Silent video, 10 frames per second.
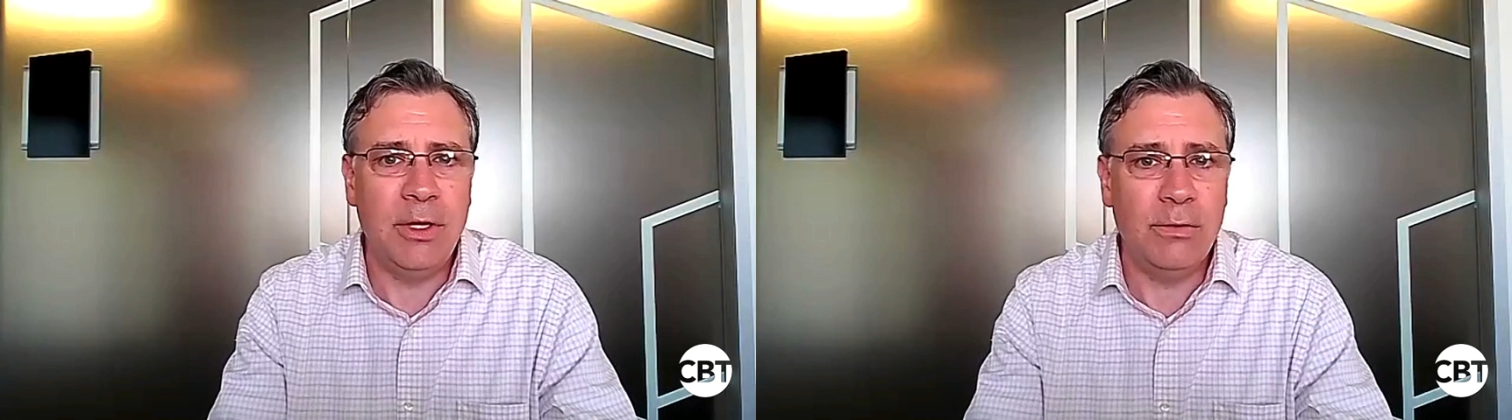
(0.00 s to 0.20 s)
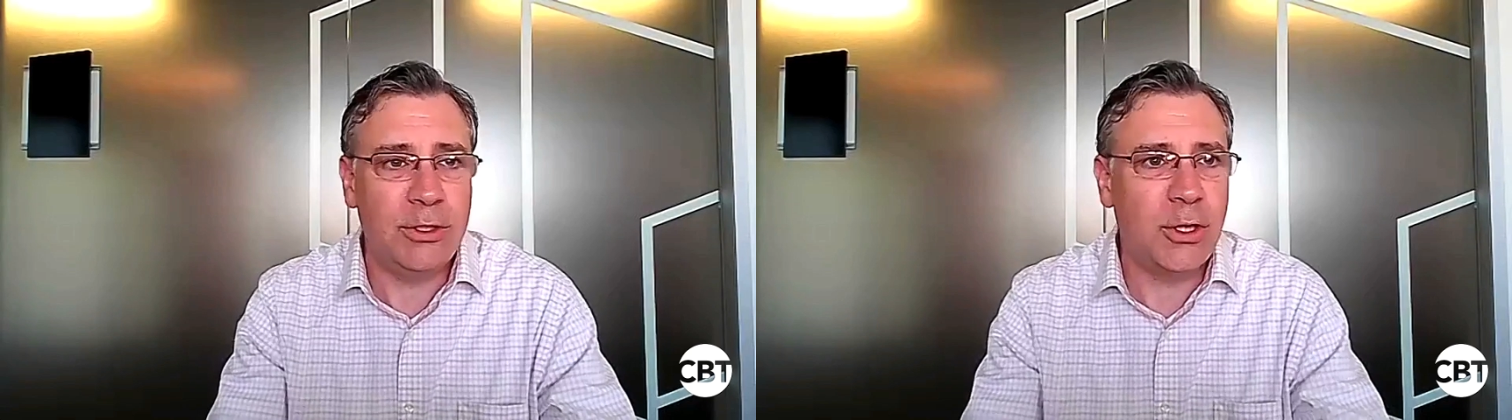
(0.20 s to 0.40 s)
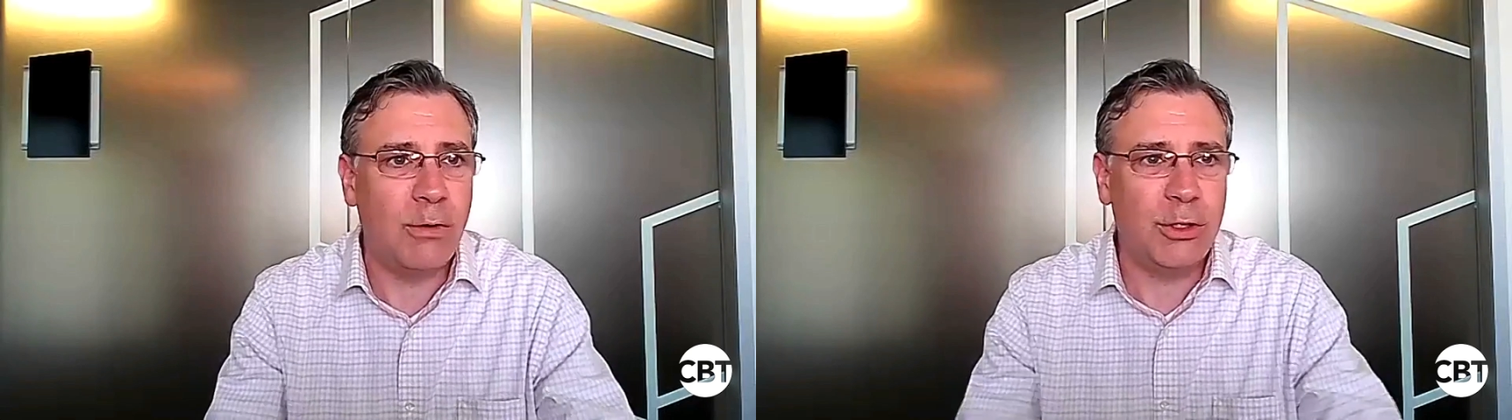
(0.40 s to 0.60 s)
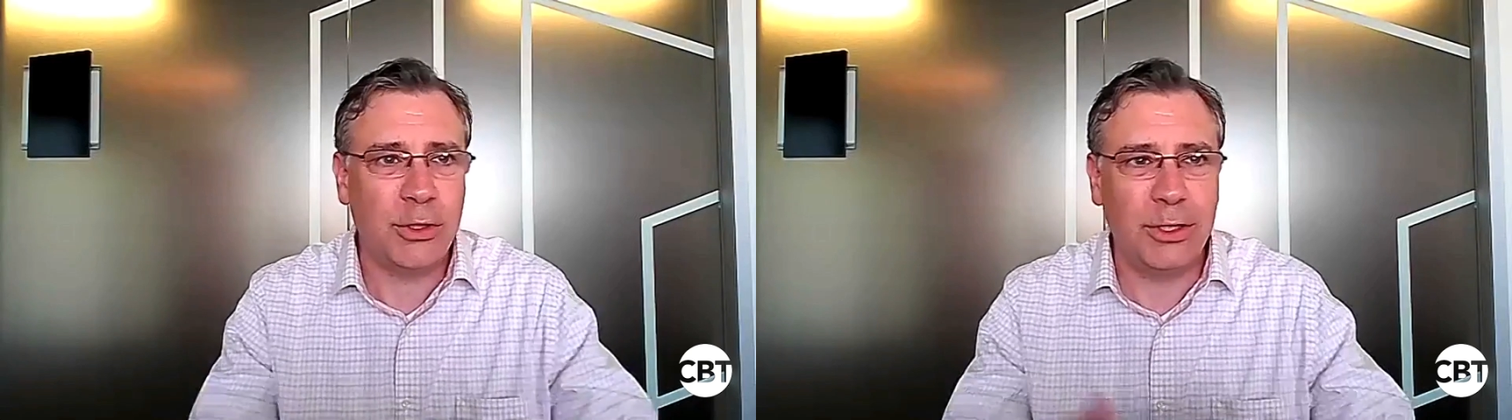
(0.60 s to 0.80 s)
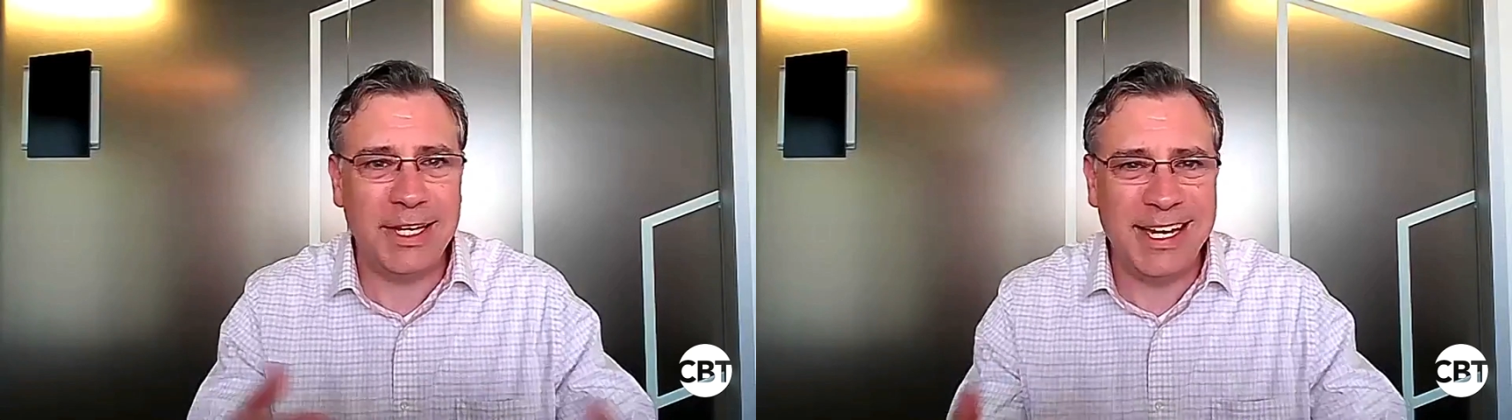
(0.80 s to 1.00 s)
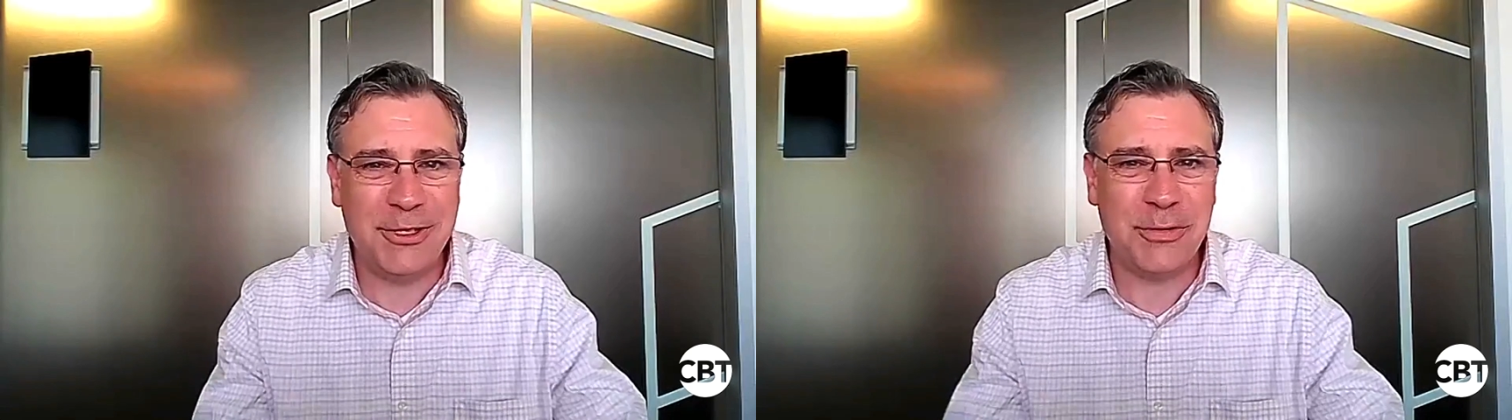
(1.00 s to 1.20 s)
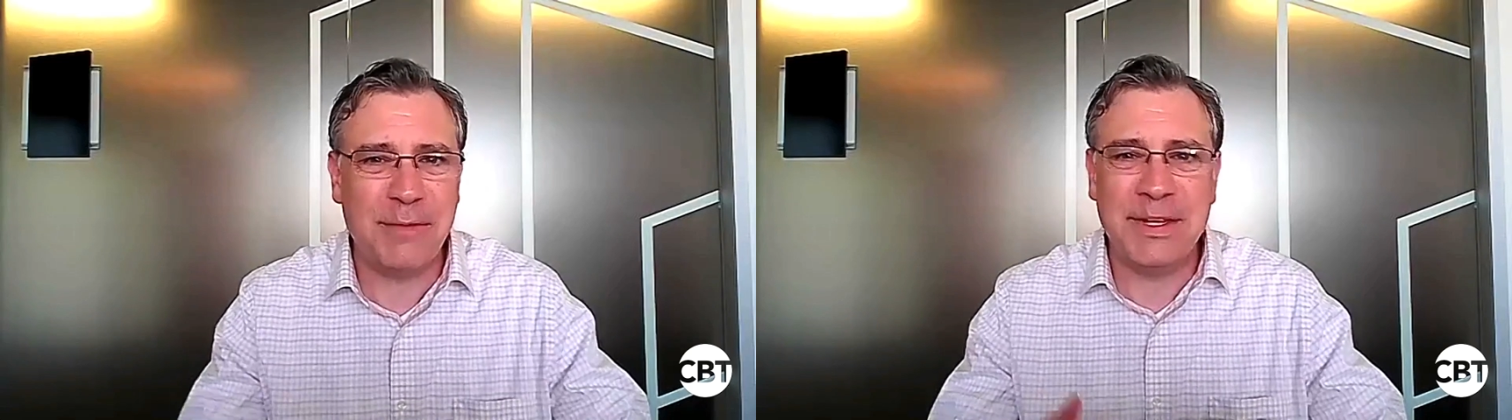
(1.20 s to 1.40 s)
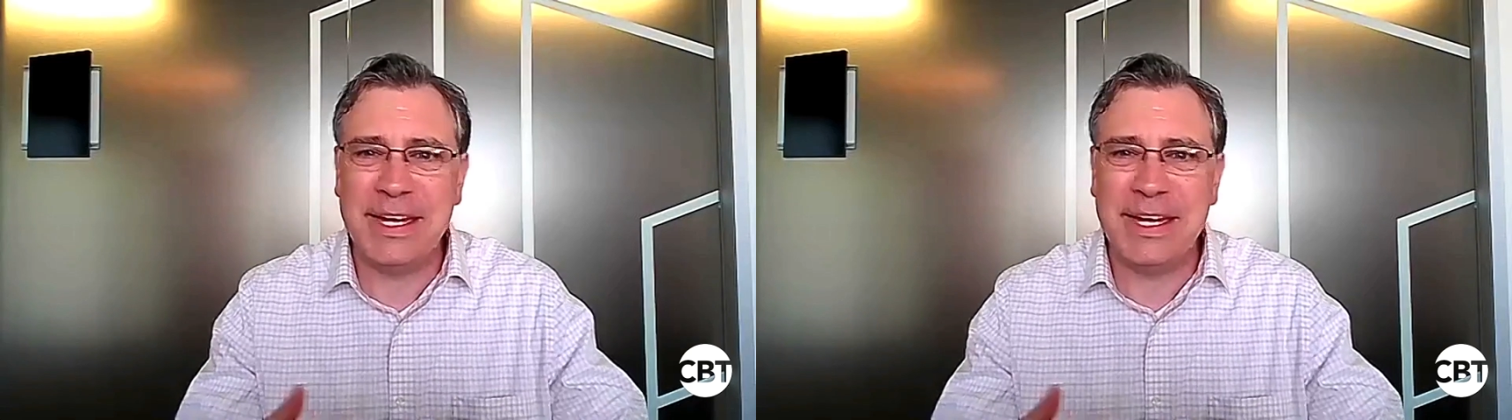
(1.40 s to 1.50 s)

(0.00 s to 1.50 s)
socially driven